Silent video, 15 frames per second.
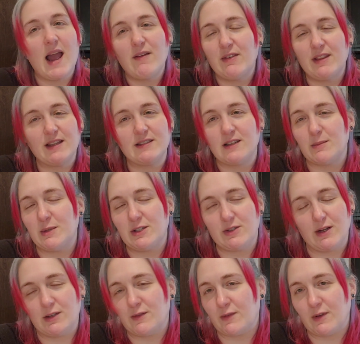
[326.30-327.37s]
Everything's gonna be
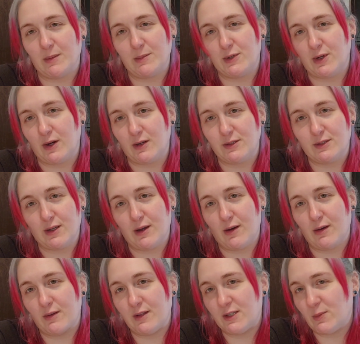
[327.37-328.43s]
stressful, I'm sure.
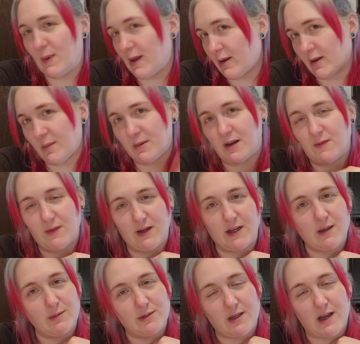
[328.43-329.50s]
So this weight will come off when it
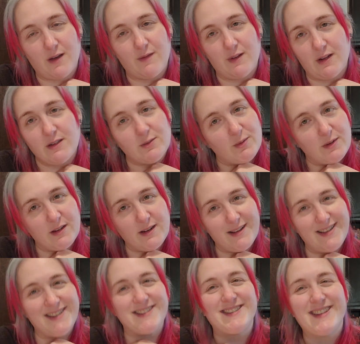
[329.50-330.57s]
comes off. It is what it
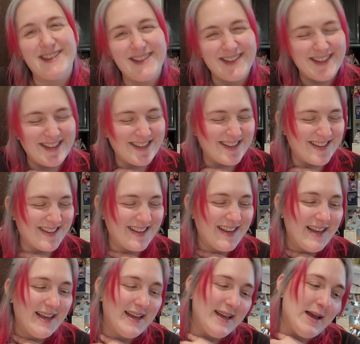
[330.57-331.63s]
is.
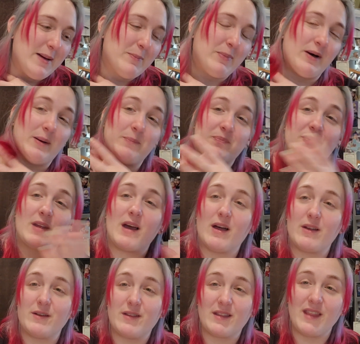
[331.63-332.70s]
But
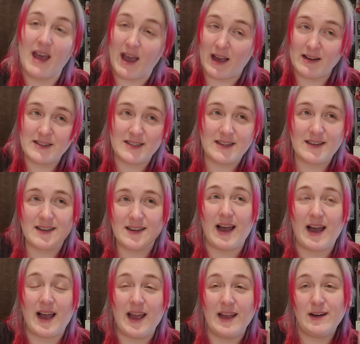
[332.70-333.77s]
other than that,
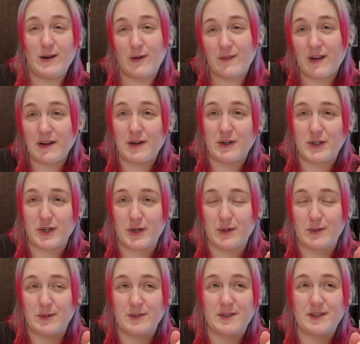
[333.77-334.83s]
I had no vendor
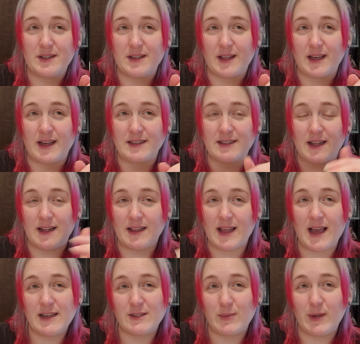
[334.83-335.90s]
shows. Like I said in
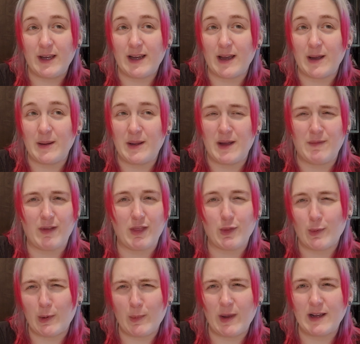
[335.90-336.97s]
last week, I have like
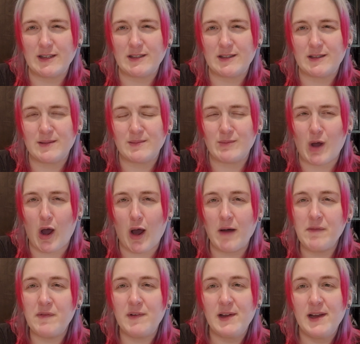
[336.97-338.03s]
three weeks
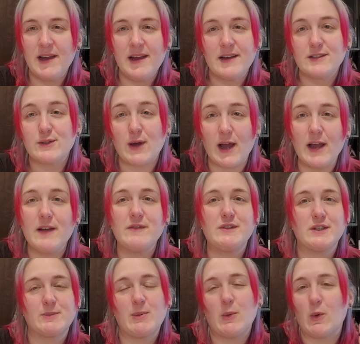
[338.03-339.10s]
off. So I've
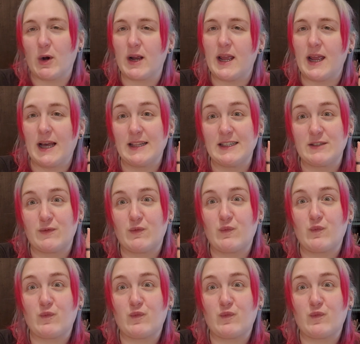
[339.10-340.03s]
just been working on this